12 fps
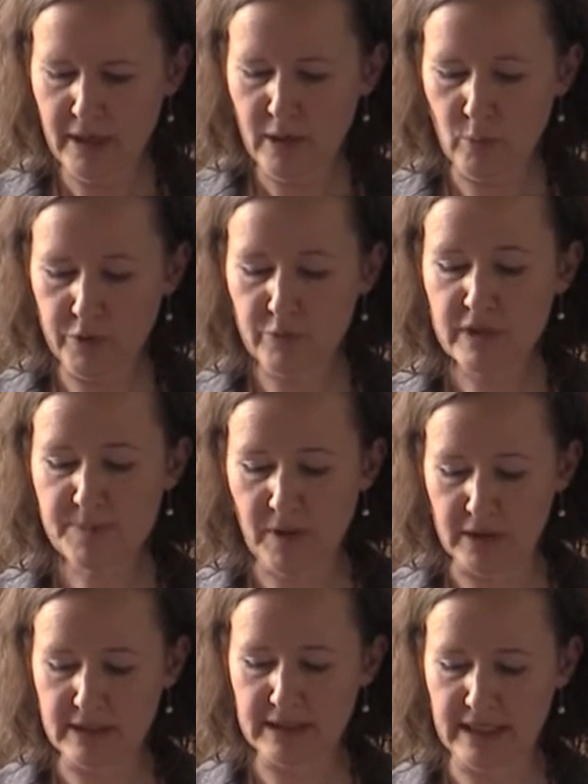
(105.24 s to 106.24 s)
One
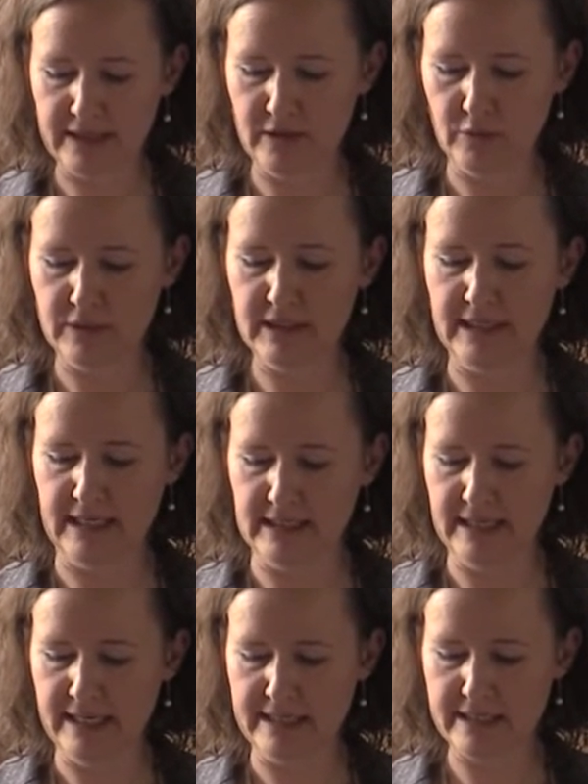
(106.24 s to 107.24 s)
respondent had noted that
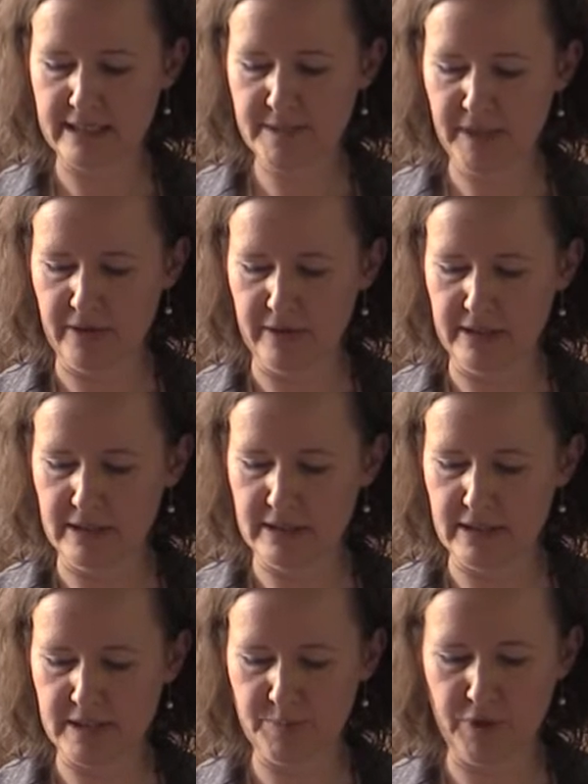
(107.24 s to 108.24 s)
in his experience,
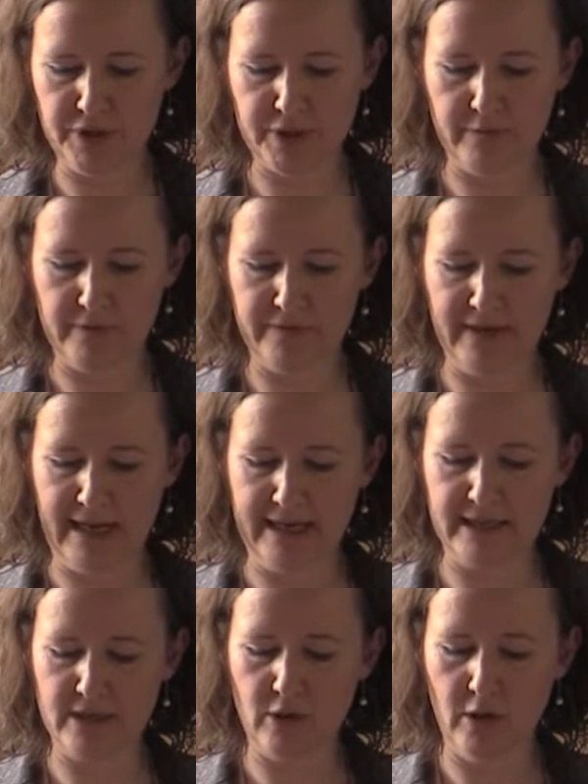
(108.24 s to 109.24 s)
disputes over
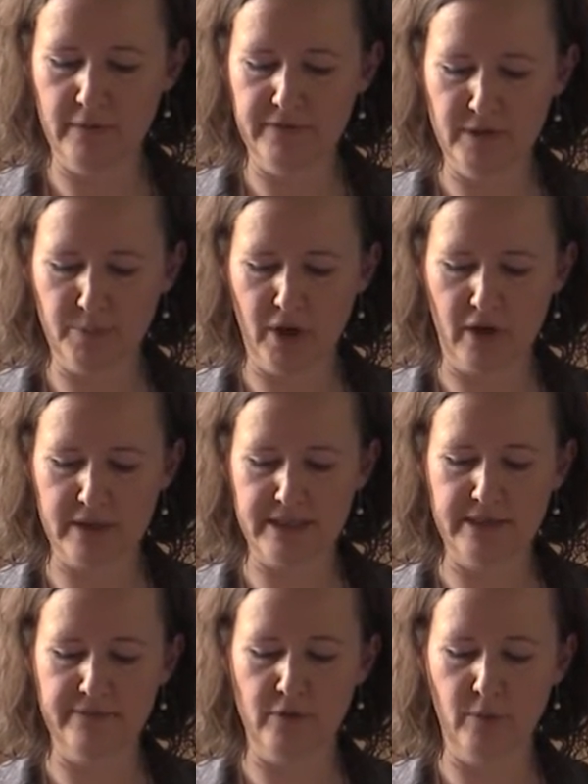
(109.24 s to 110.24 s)
flags are often a
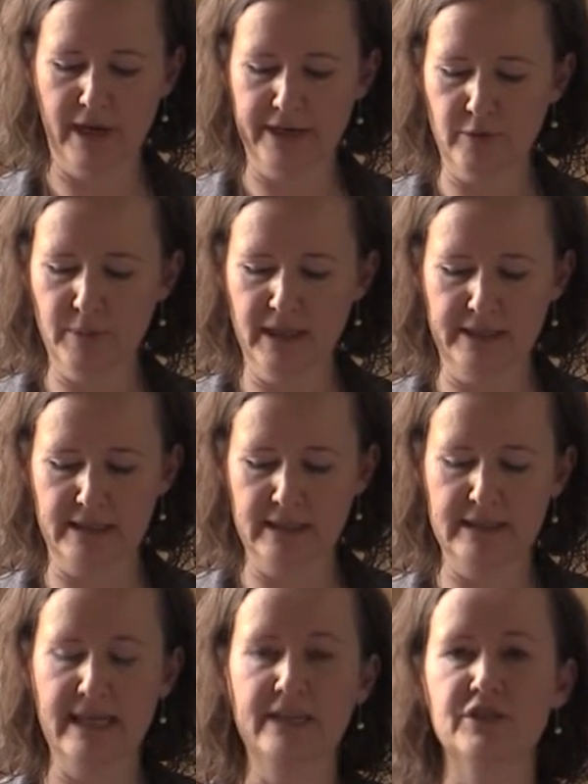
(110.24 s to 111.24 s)
proxy for wider
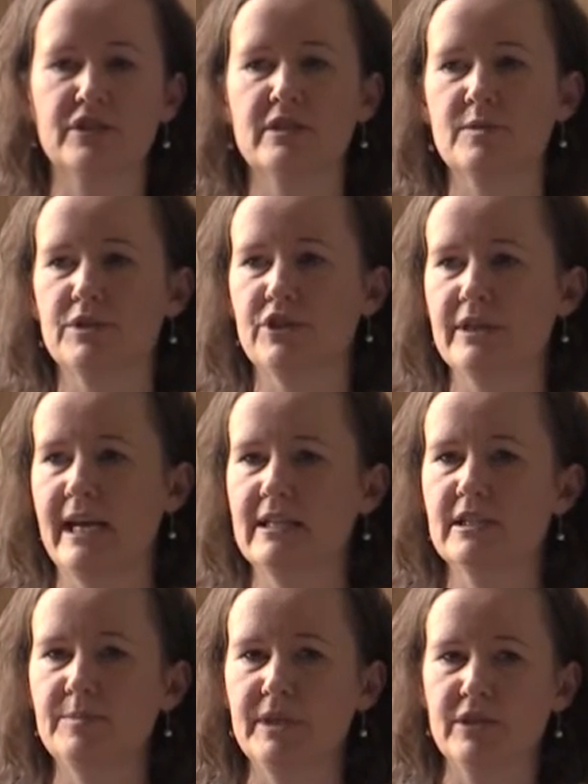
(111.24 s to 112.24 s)
political tensions which are yet
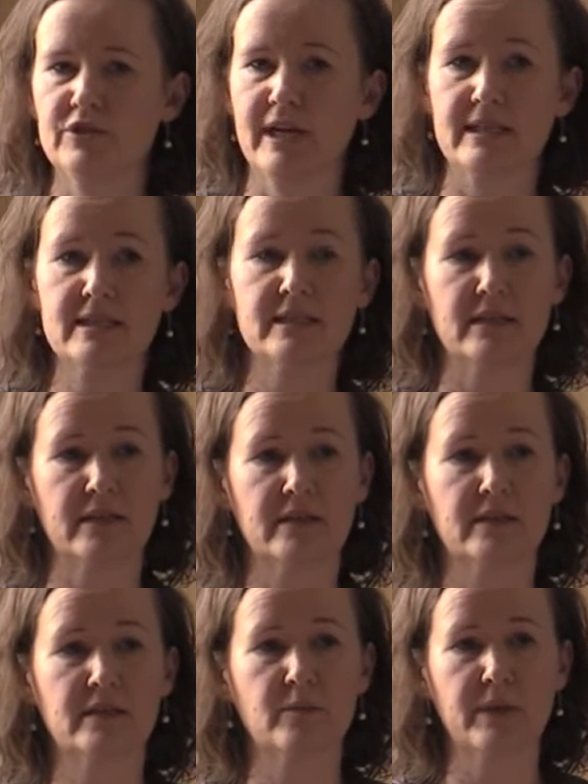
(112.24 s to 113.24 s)
to be addressed. And I
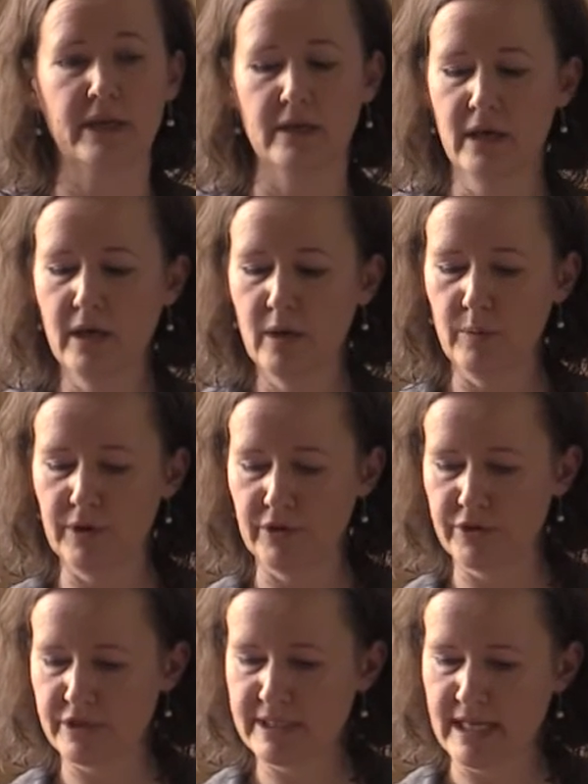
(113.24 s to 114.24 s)
think that we
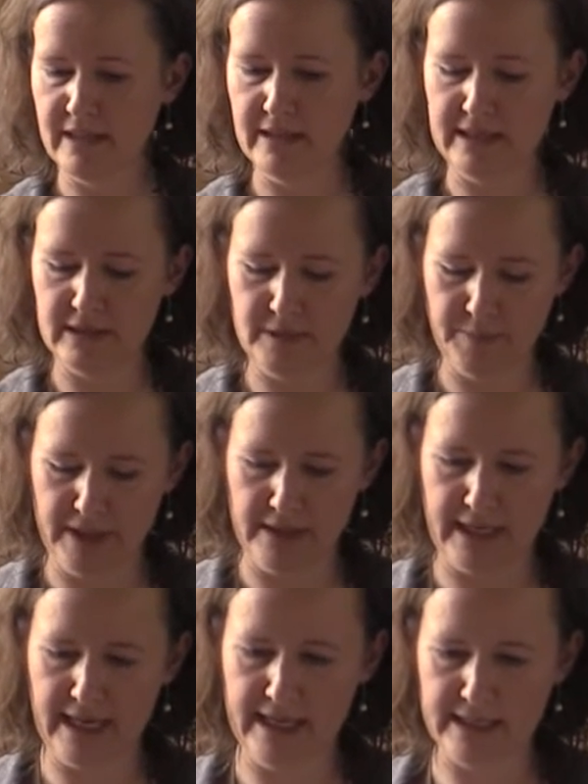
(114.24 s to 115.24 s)
understand that to be
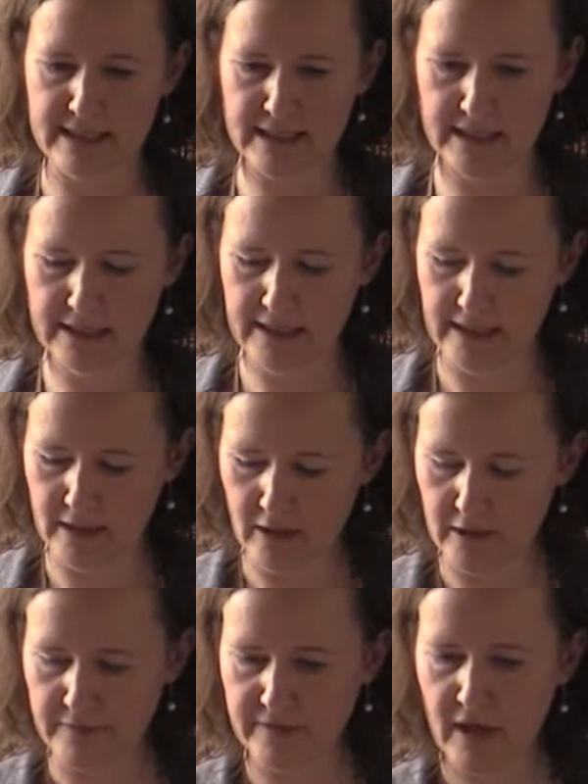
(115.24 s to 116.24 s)
the case in a
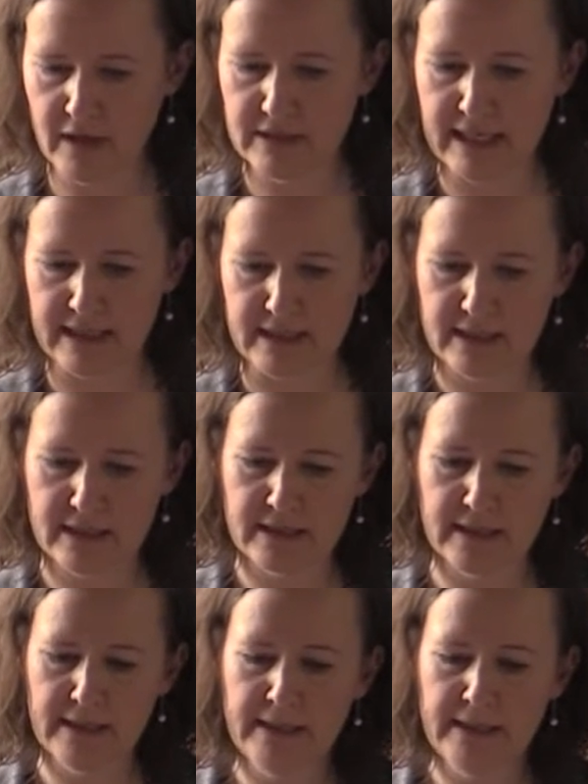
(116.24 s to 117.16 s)
lot of contexts.